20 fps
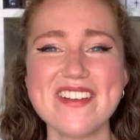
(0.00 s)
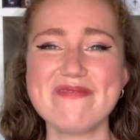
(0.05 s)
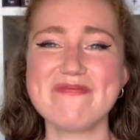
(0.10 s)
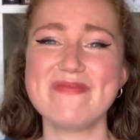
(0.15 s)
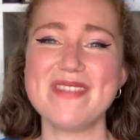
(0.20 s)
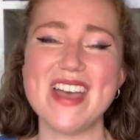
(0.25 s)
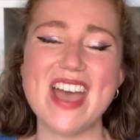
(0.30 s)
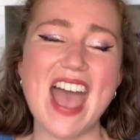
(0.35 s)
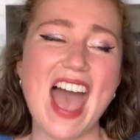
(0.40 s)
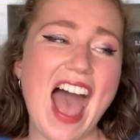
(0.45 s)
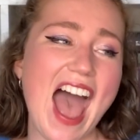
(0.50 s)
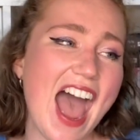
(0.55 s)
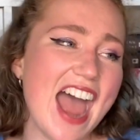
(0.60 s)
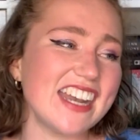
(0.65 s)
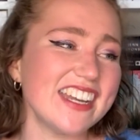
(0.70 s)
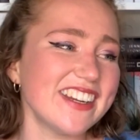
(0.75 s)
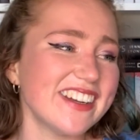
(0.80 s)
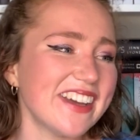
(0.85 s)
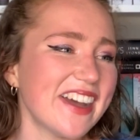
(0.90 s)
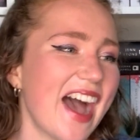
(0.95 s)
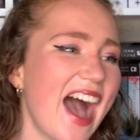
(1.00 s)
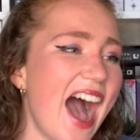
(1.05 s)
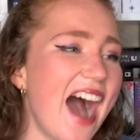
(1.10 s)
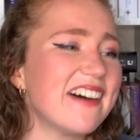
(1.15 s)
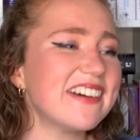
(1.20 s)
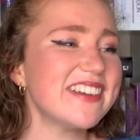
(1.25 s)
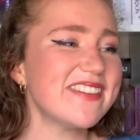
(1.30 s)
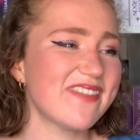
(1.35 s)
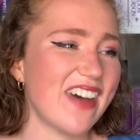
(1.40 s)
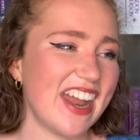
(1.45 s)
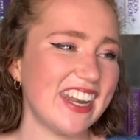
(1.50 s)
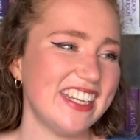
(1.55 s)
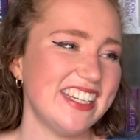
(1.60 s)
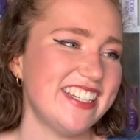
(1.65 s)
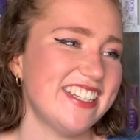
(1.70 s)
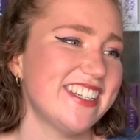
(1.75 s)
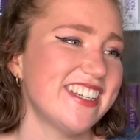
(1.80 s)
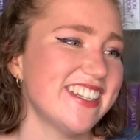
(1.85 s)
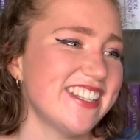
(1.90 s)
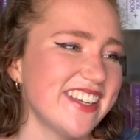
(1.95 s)
but I don't know how he
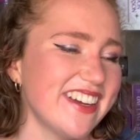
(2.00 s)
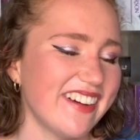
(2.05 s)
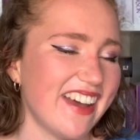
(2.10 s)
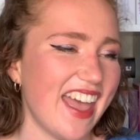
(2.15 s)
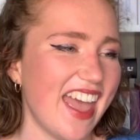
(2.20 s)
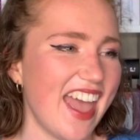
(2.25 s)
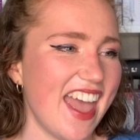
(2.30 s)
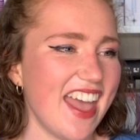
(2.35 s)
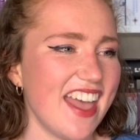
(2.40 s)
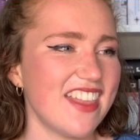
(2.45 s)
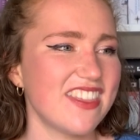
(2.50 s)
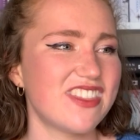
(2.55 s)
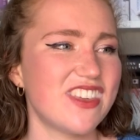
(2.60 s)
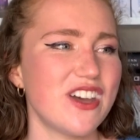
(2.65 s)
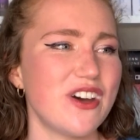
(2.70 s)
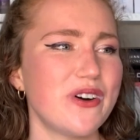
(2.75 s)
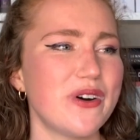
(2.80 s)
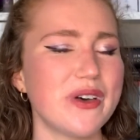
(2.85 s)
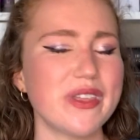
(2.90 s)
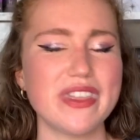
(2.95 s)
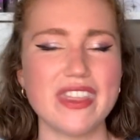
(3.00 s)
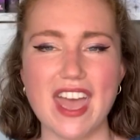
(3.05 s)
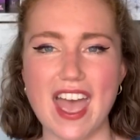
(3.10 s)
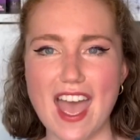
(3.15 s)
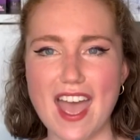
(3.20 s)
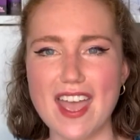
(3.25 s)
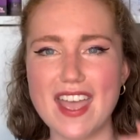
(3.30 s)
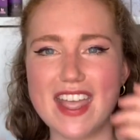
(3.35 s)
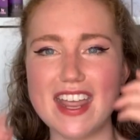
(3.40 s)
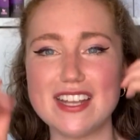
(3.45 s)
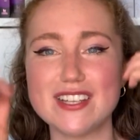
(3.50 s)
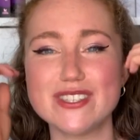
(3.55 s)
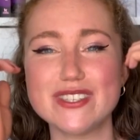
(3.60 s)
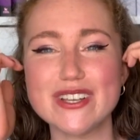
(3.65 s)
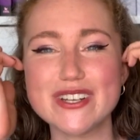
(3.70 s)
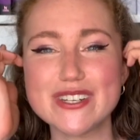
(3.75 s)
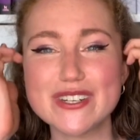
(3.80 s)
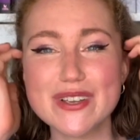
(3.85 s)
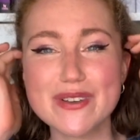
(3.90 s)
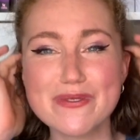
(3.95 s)
managed to do it, the author, in
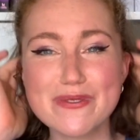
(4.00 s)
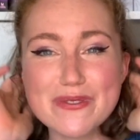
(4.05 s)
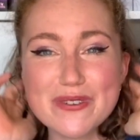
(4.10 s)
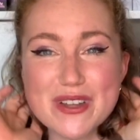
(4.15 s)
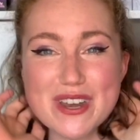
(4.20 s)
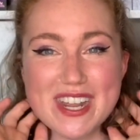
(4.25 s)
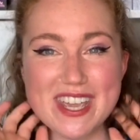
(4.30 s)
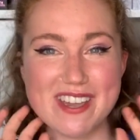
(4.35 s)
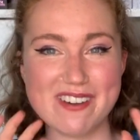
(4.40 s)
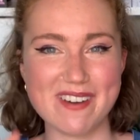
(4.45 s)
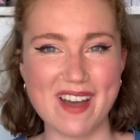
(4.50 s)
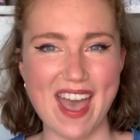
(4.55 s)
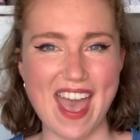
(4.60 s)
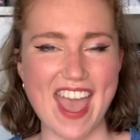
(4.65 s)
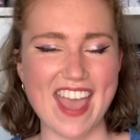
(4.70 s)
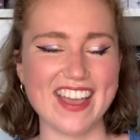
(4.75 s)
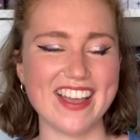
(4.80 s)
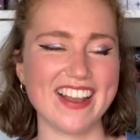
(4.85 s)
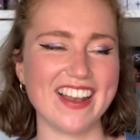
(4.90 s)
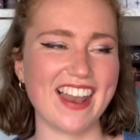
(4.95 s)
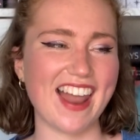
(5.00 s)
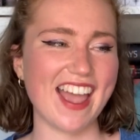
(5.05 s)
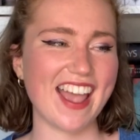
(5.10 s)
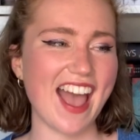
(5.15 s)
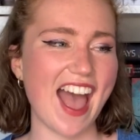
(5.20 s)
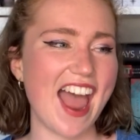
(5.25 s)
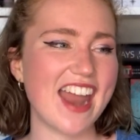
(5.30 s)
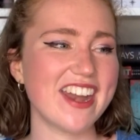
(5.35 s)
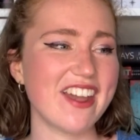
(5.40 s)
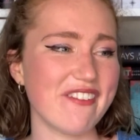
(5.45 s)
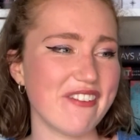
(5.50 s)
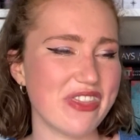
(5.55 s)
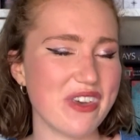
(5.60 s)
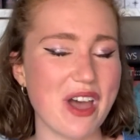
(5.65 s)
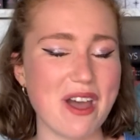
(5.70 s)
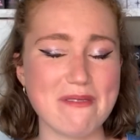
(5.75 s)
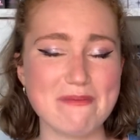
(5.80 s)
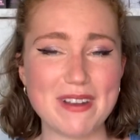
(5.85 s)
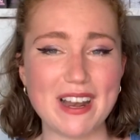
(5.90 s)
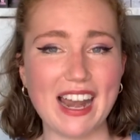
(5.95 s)
such a funny way. Like, I never
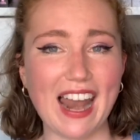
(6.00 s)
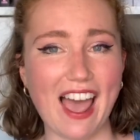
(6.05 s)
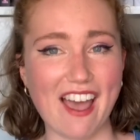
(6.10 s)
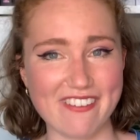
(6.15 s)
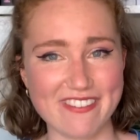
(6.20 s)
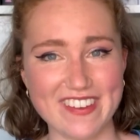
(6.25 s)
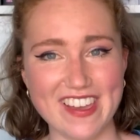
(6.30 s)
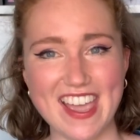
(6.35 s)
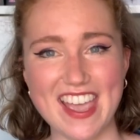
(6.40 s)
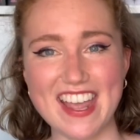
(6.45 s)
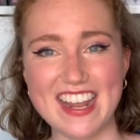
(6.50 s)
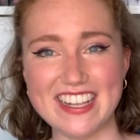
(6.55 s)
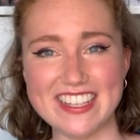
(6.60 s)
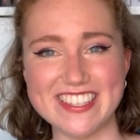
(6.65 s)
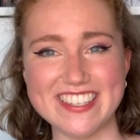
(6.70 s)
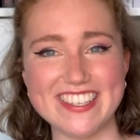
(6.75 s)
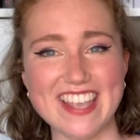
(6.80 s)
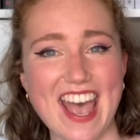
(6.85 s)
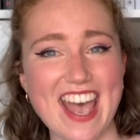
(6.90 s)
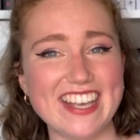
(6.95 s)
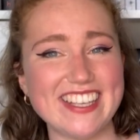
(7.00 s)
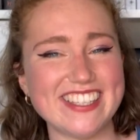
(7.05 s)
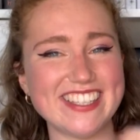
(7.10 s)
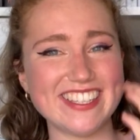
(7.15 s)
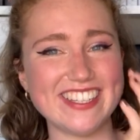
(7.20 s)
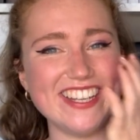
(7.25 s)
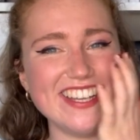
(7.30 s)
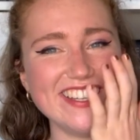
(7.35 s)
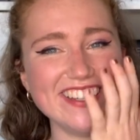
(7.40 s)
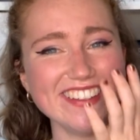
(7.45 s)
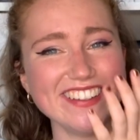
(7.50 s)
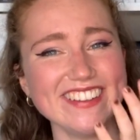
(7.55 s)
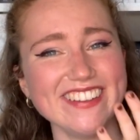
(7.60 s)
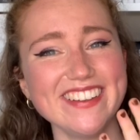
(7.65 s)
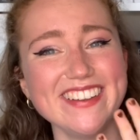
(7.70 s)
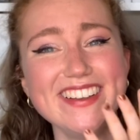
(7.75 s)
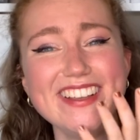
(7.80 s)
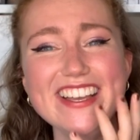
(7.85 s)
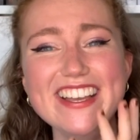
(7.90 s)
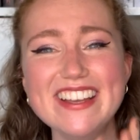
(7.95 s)
thought I'd be laughing at incest,
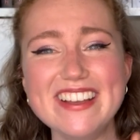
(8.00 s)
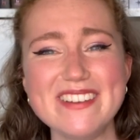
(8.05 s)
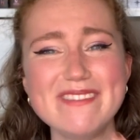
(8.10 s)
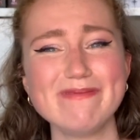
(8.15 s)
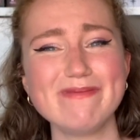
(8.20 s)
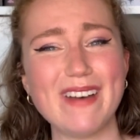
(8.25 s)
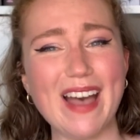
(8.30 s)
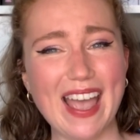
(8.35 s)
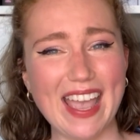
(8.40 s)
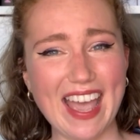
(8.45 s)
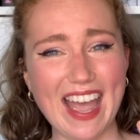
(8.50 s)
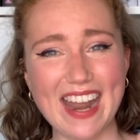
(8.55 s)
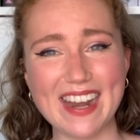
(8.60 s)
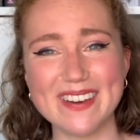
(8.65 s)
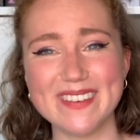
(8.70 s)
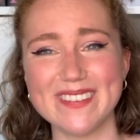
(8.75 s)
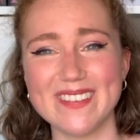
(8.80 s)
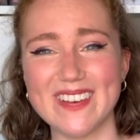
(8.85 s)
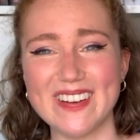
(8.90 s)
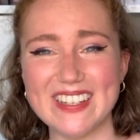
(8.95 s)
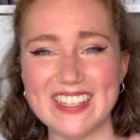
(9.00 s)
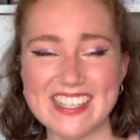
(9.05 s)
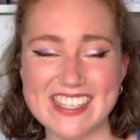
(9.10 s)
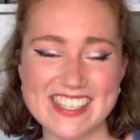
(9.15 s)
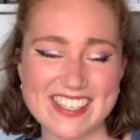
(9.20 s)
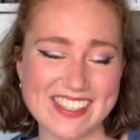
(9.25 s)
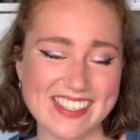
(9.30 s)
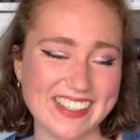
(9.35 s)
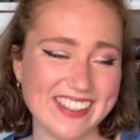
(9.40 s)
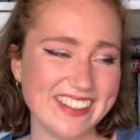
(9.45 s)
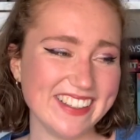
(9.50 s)
but I kind of was.